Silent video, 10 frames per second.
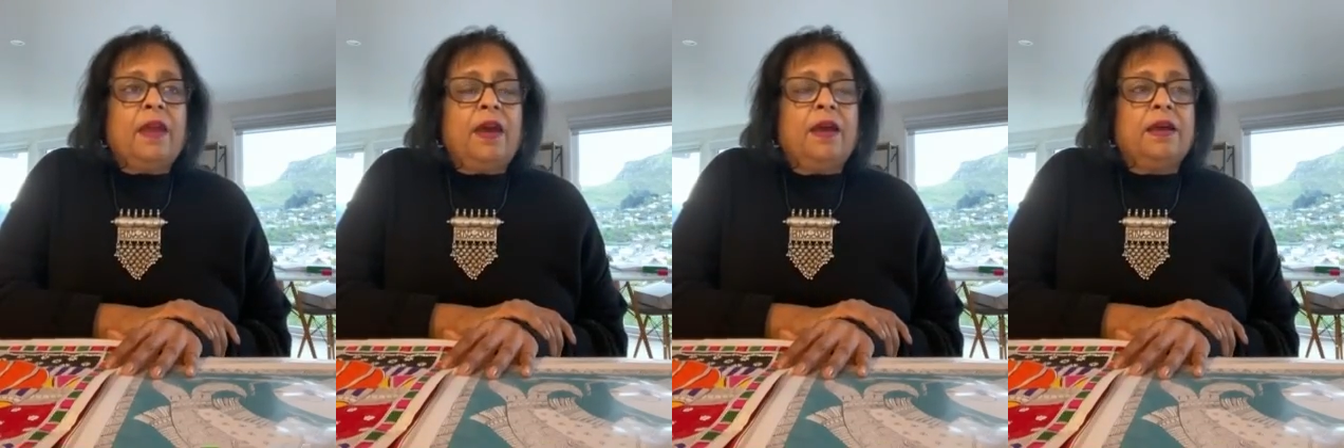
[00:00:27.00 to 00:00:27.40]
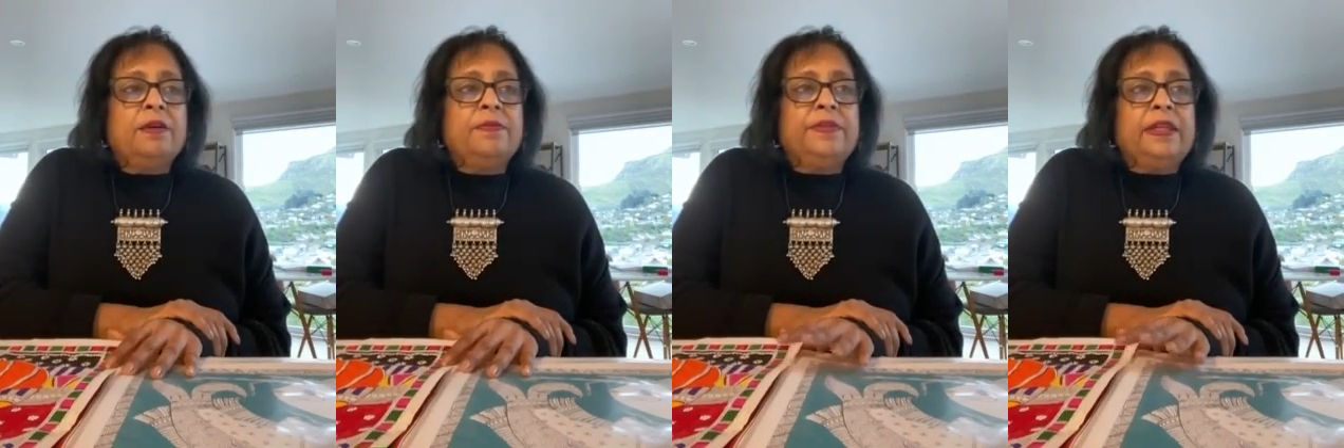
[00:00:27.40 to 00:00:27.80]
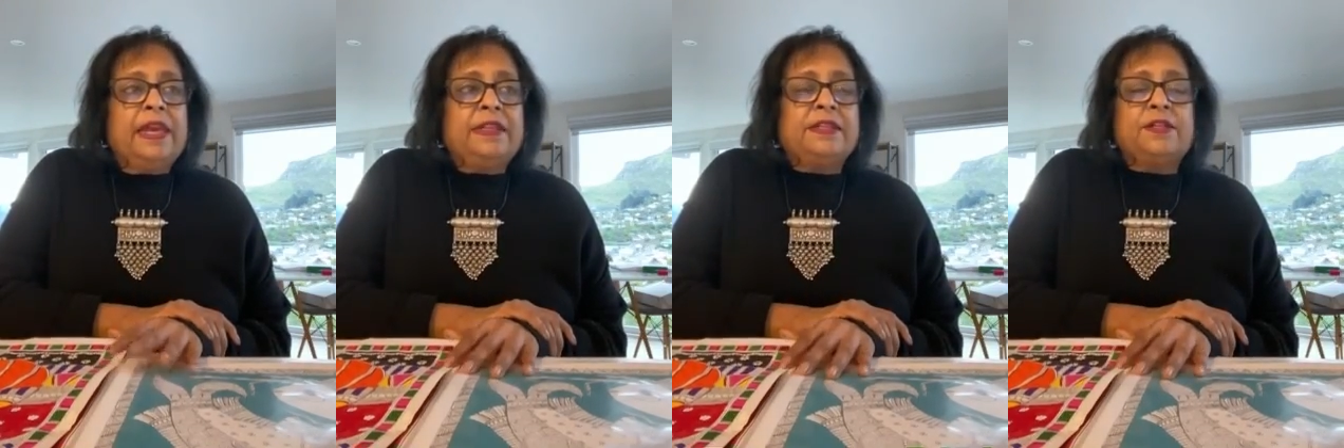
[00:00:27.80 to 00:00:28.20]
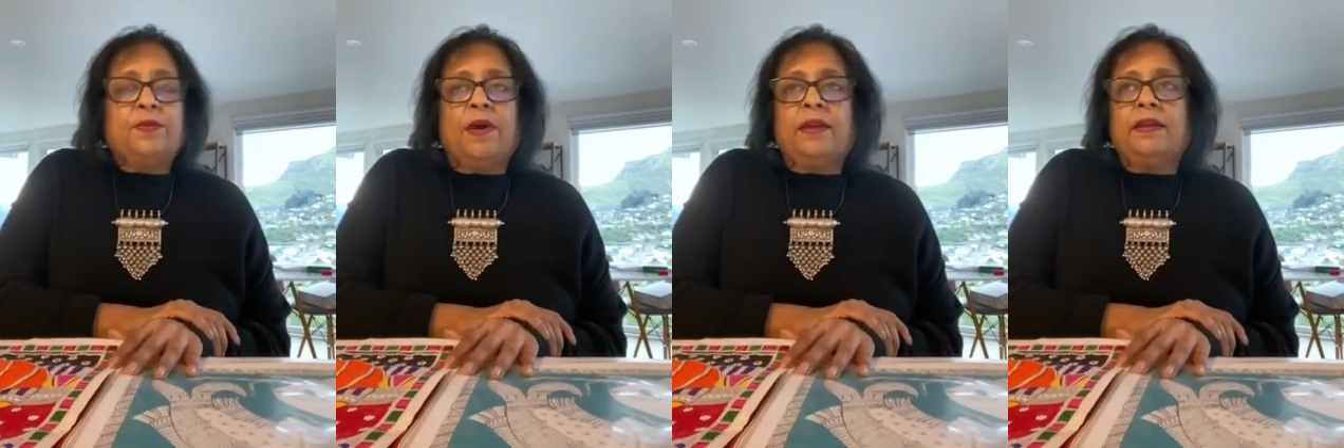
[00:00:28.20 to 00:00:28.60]
The latest
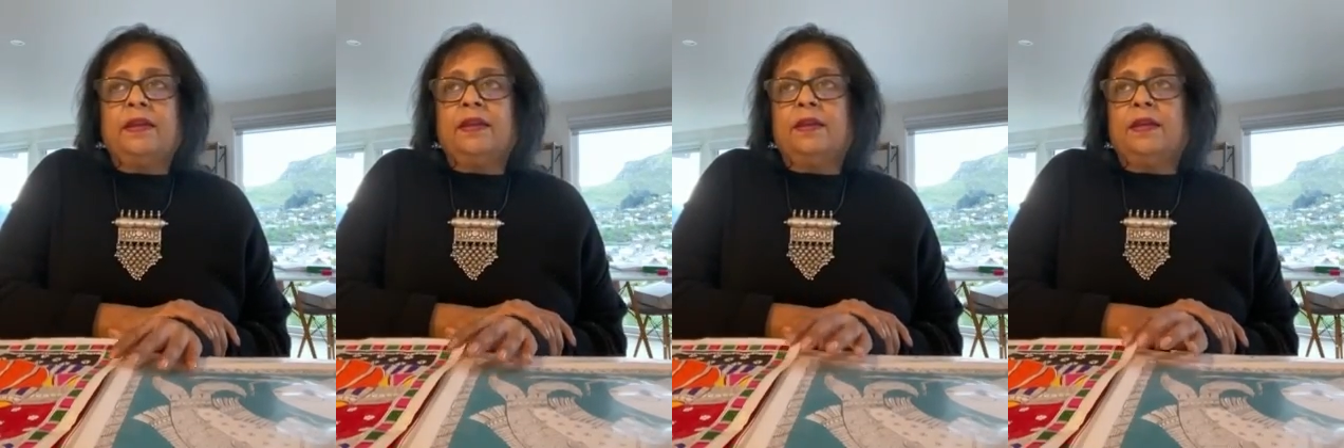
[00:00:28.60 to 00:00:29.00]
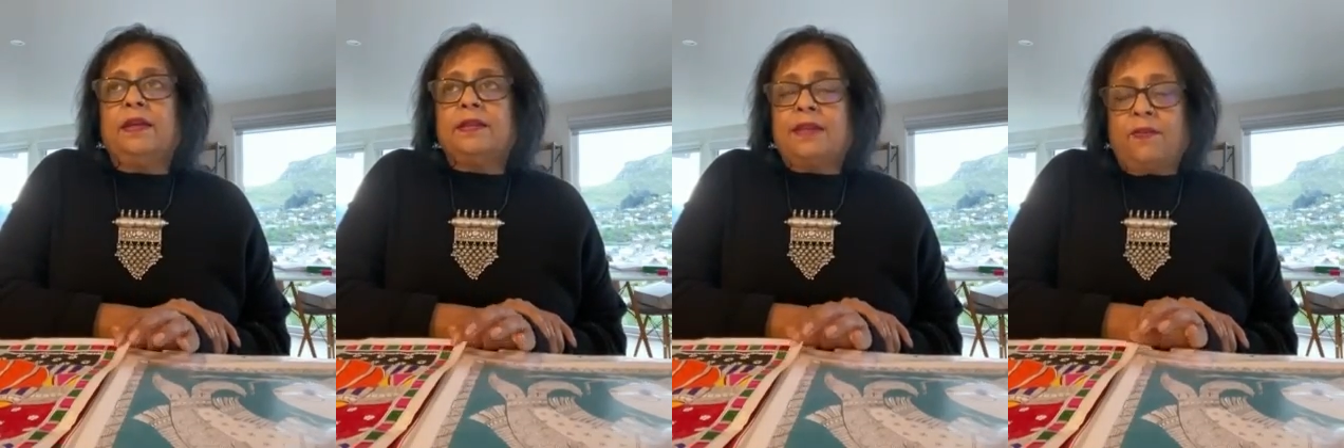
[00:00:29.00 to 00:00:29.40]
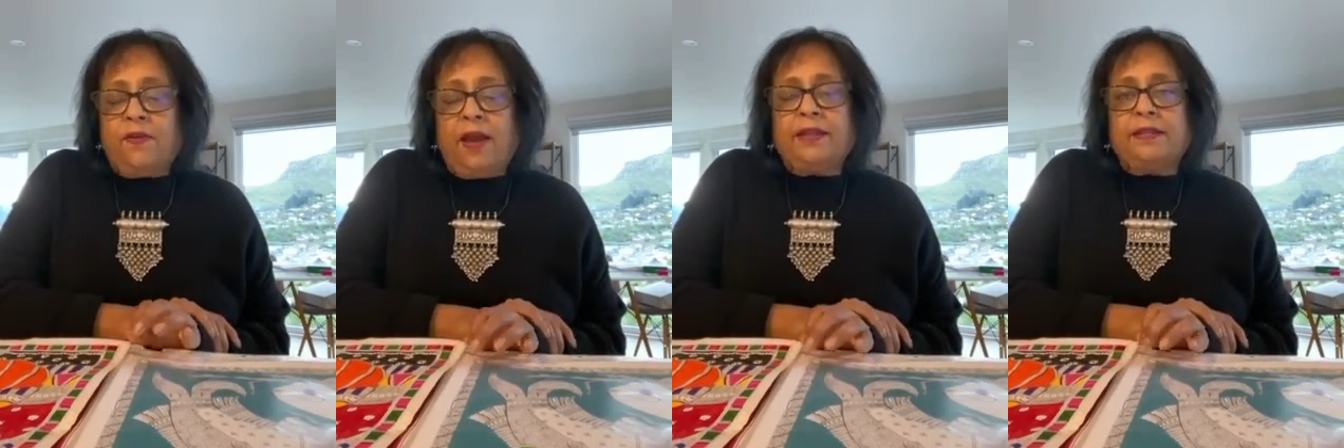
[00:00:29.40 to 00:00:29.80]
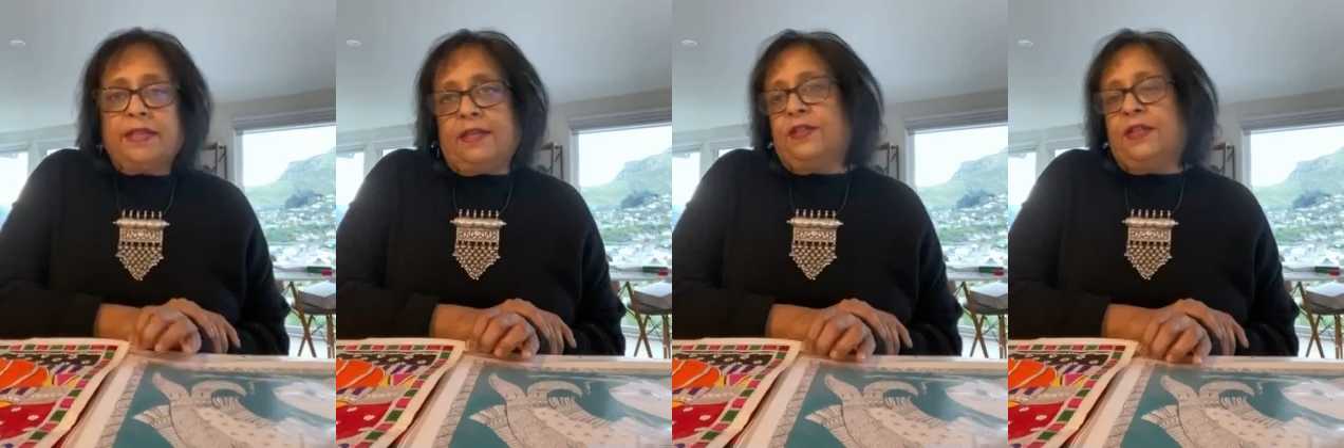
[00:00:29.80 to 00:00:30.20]
one, it's our final
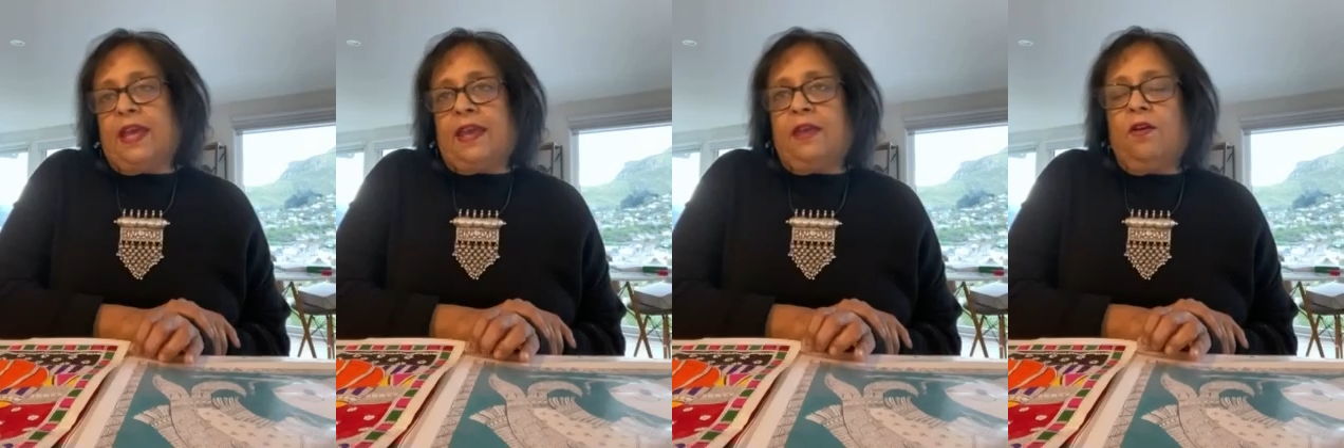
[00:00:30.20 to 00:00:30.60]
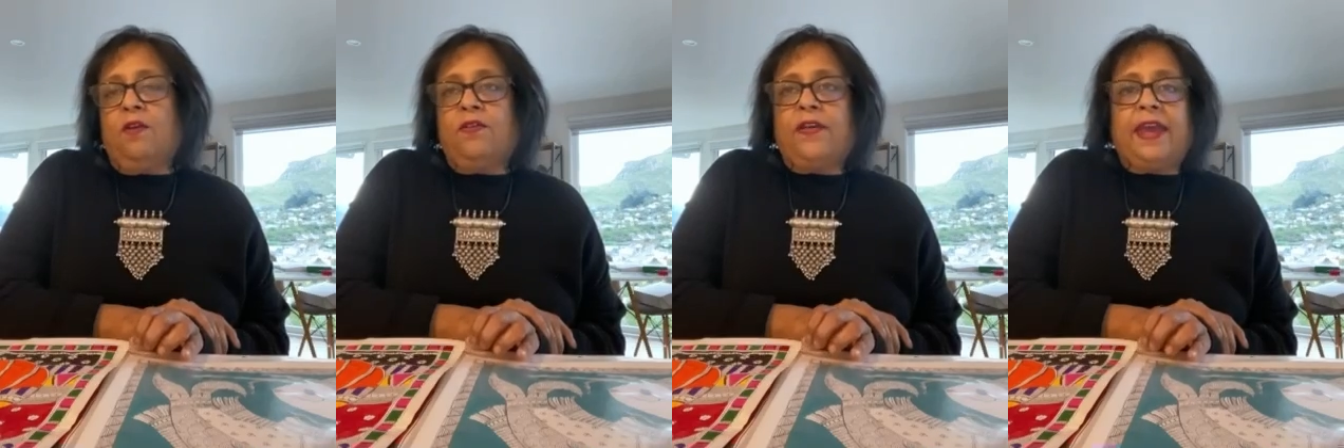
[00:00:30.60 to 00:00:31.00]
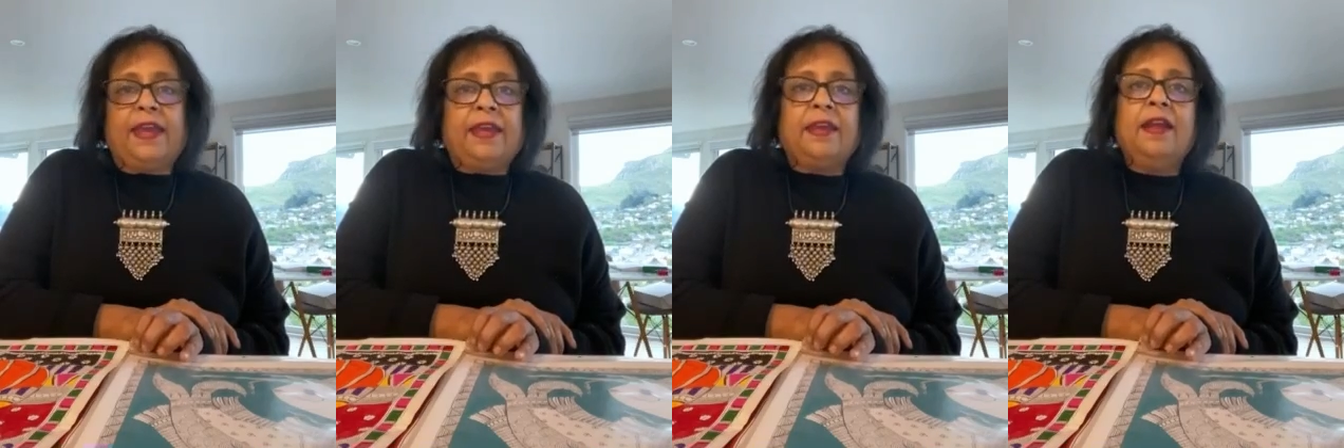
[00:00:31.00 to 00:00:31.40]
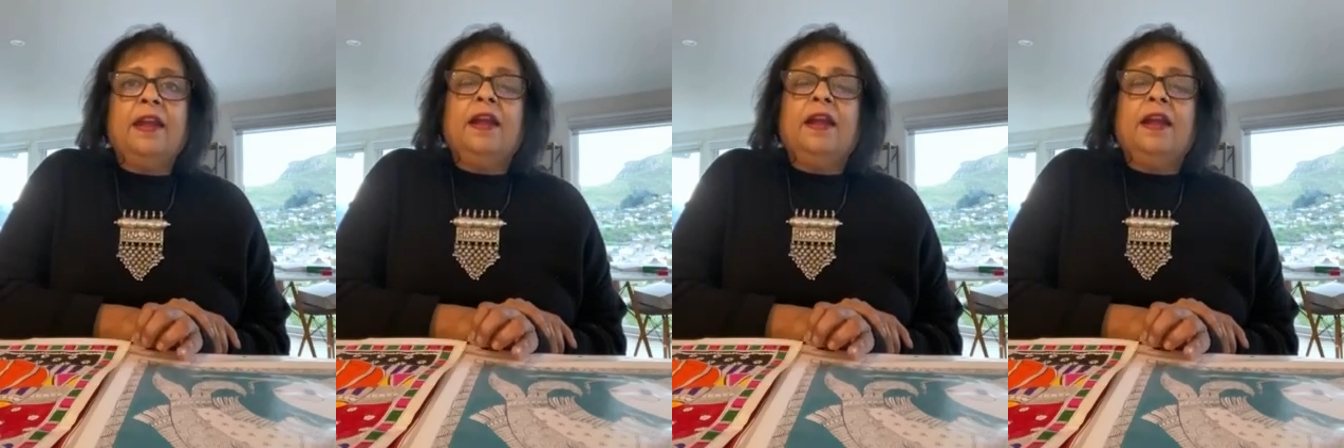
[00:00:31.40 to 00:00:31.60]
day today of a